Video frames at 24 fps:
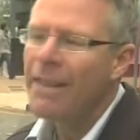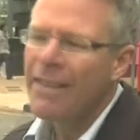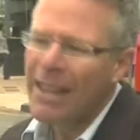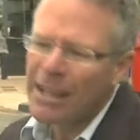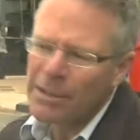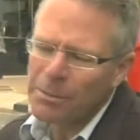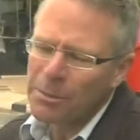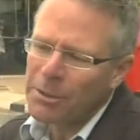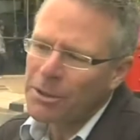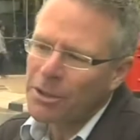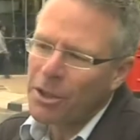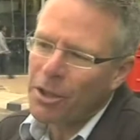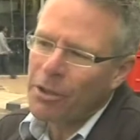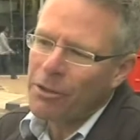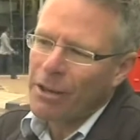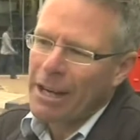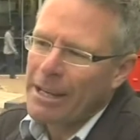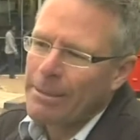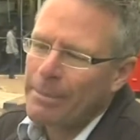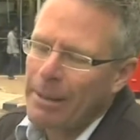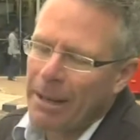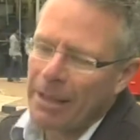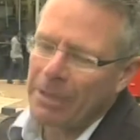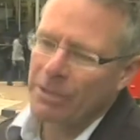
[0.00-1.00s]
That's what's so
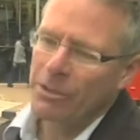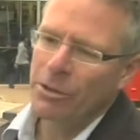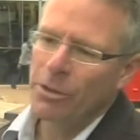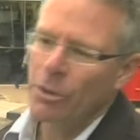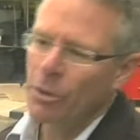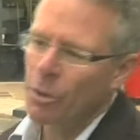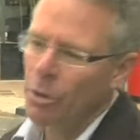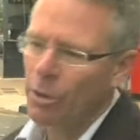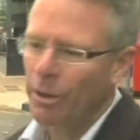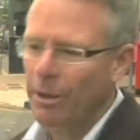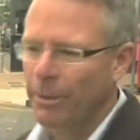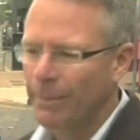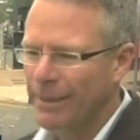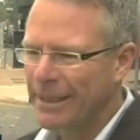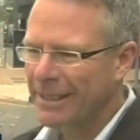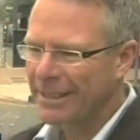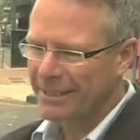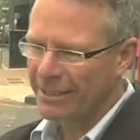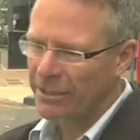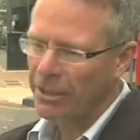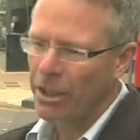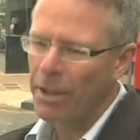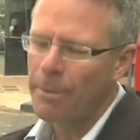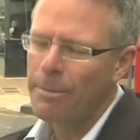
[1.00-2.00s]
great about New York. I mean,
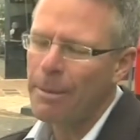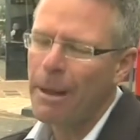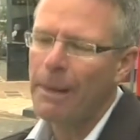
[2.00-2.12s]
it's not